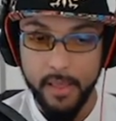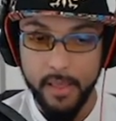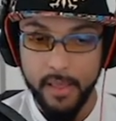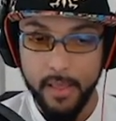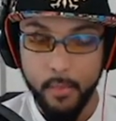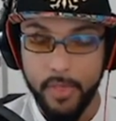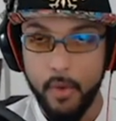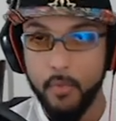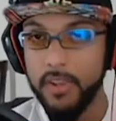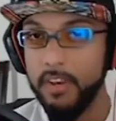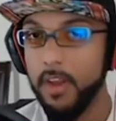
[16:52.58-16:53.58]
without
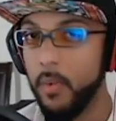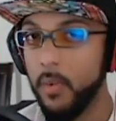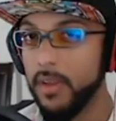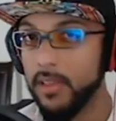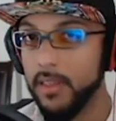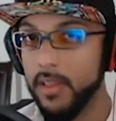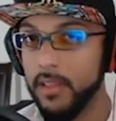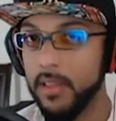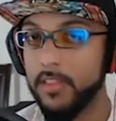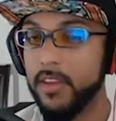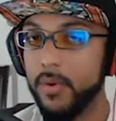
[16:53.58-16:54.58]
really knowing
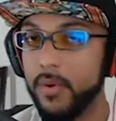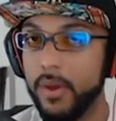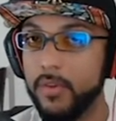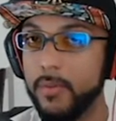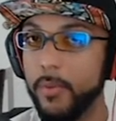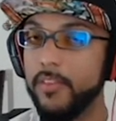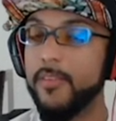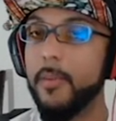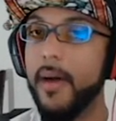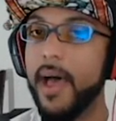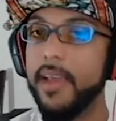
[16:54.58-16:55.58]
the theory or the principle
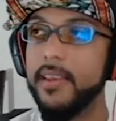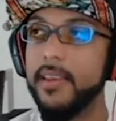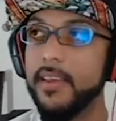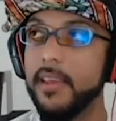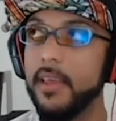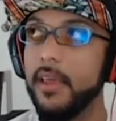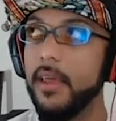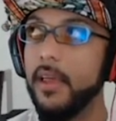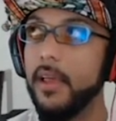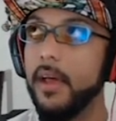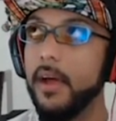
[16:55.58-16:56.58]
behind it,
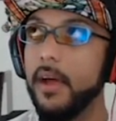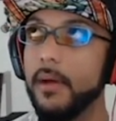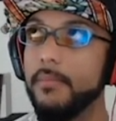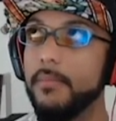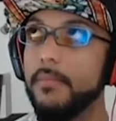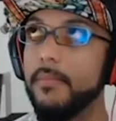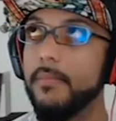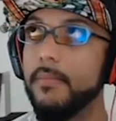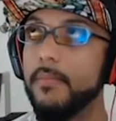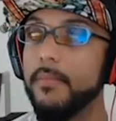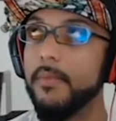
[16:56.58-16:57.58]

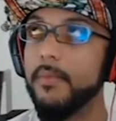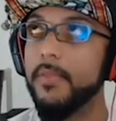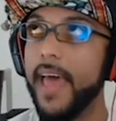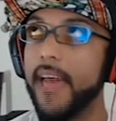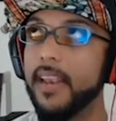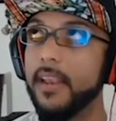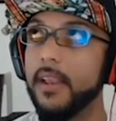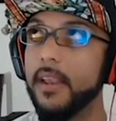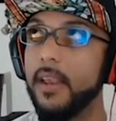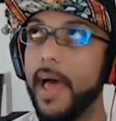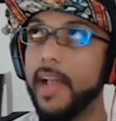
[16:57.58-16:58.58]
that
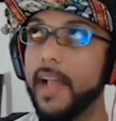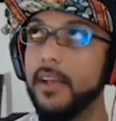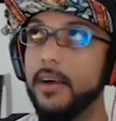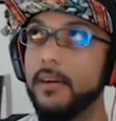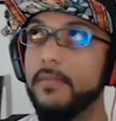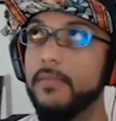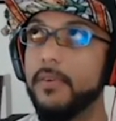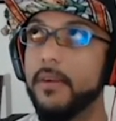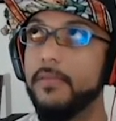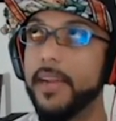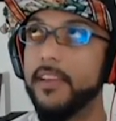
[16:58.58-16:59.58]
lack of
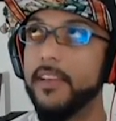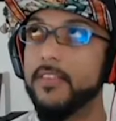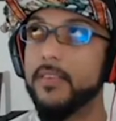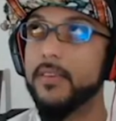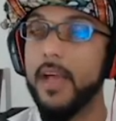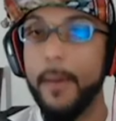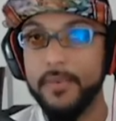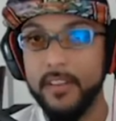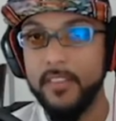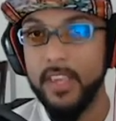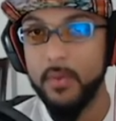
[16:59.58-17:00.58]
I guess
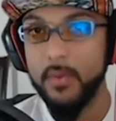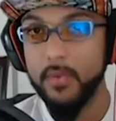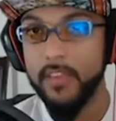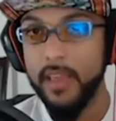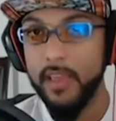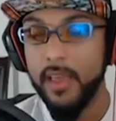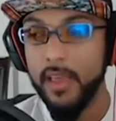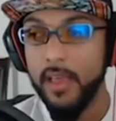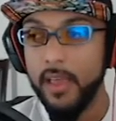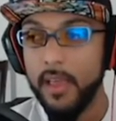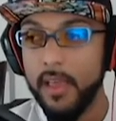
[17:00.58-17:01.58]
competency, we'll say,
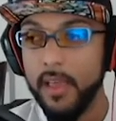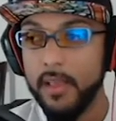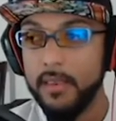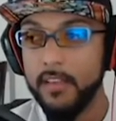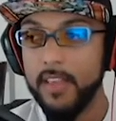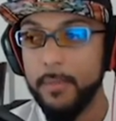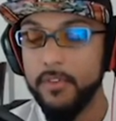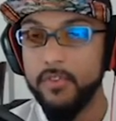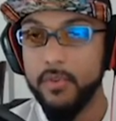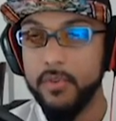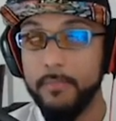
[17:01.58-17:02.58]
disables
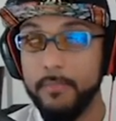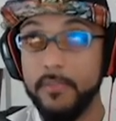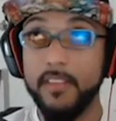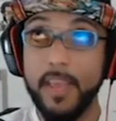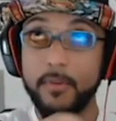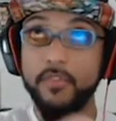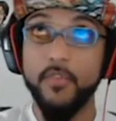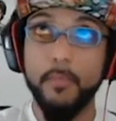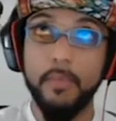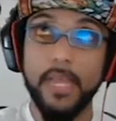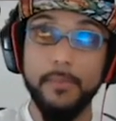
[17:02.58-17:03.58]
you from
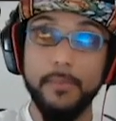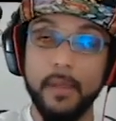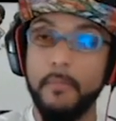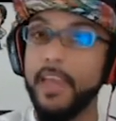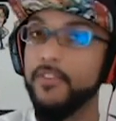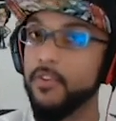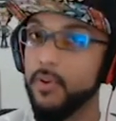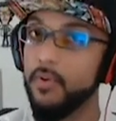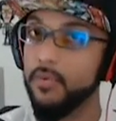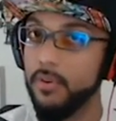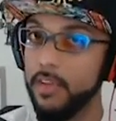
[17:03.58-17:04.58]
being able to make it your
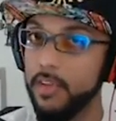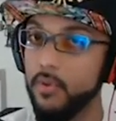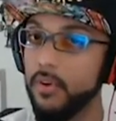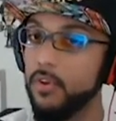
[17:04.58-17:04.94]
own. Like, you can do